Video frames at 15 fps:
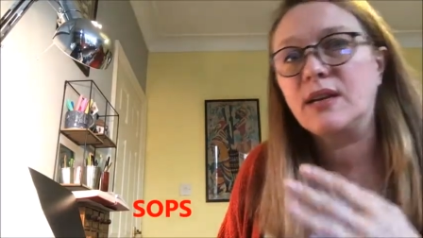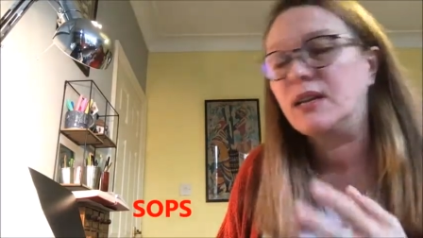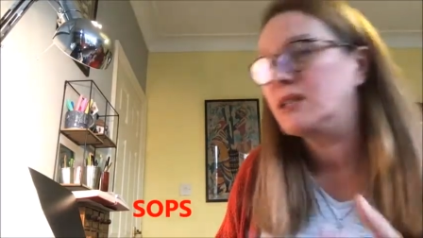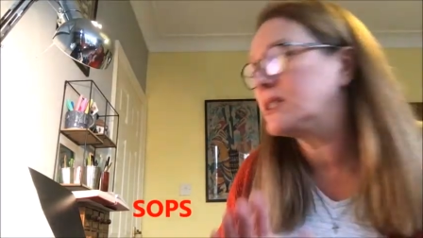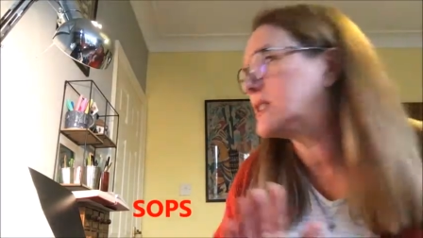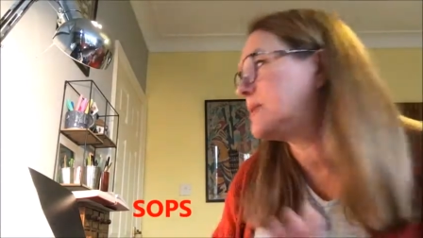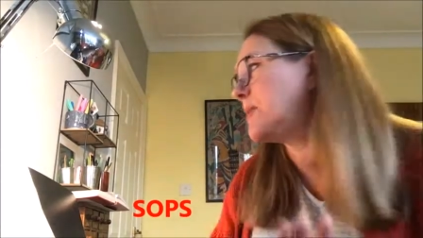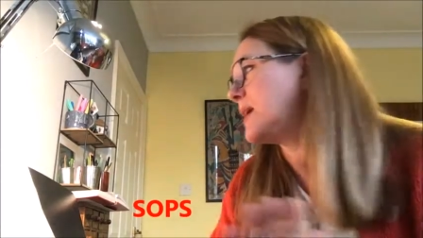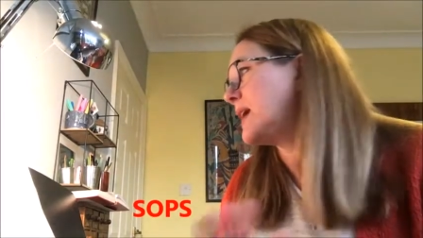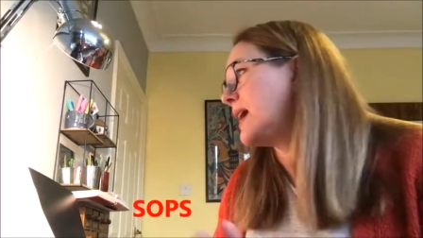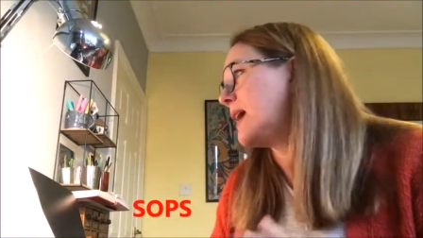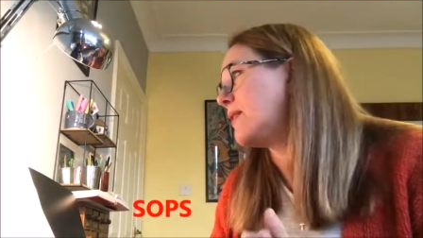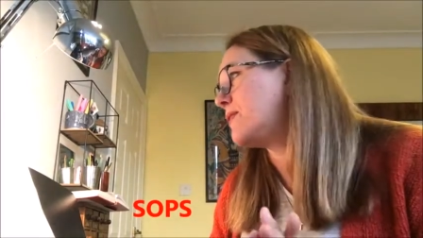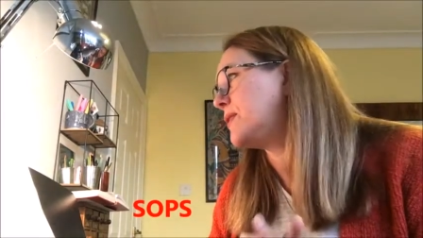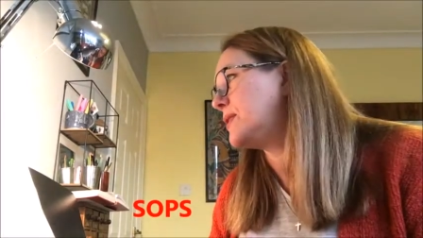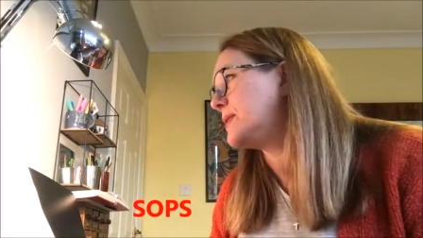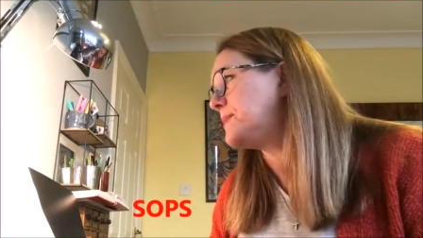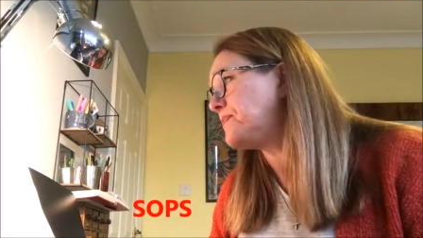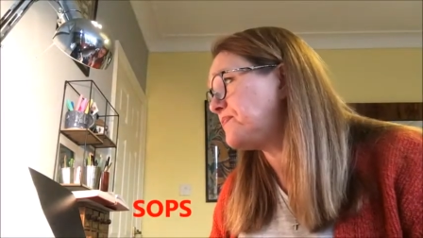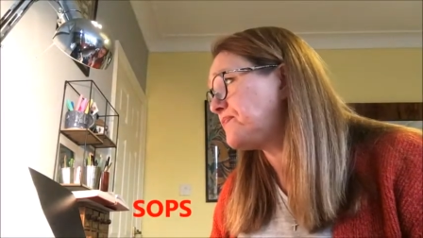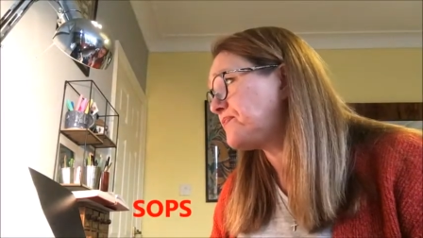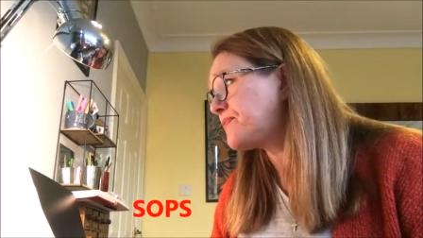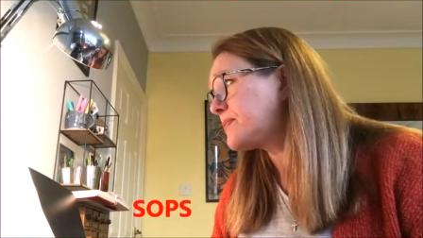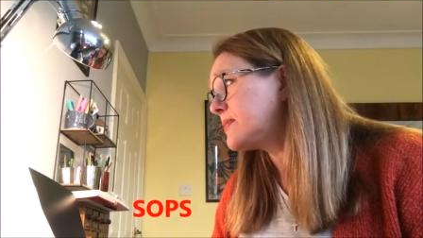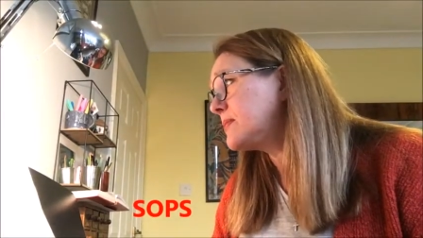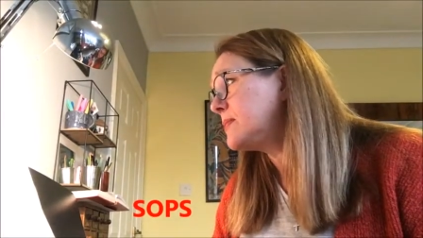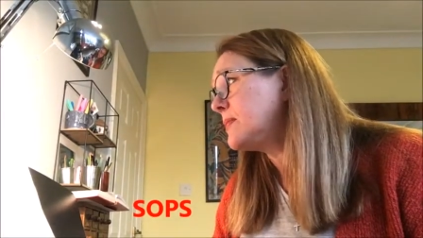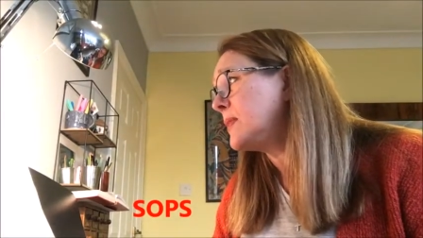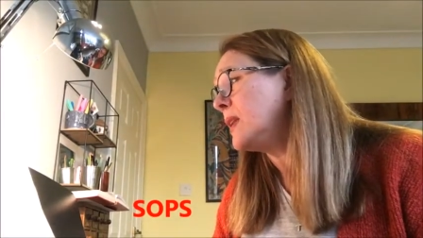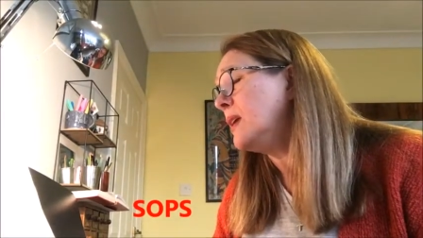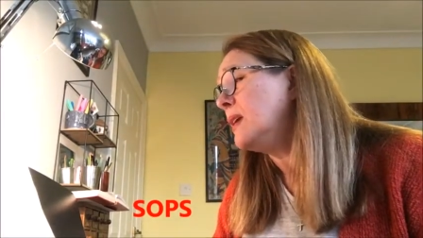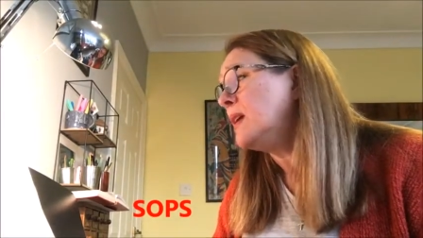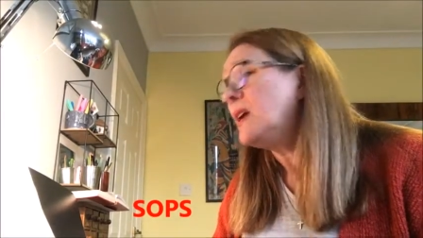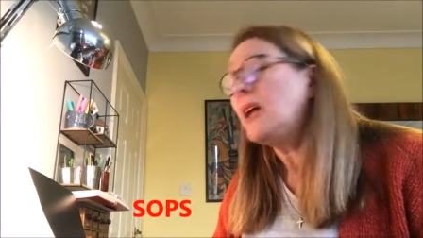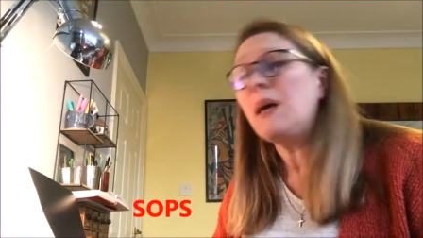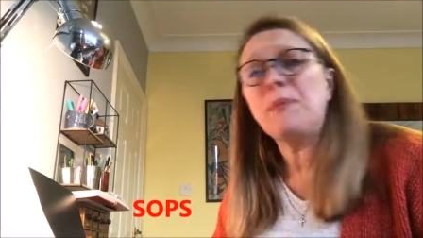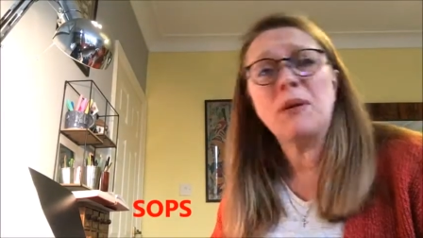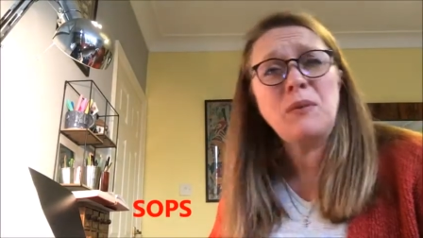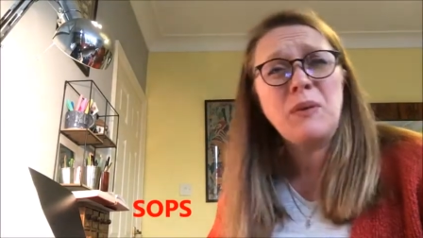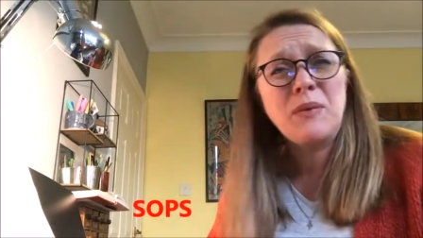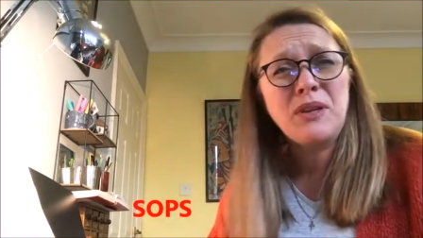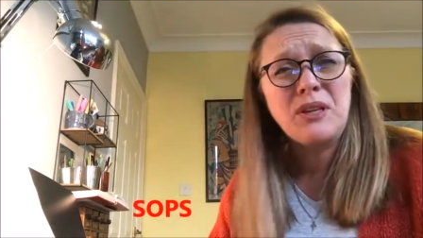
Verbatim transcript: Now, just to be careful about where we're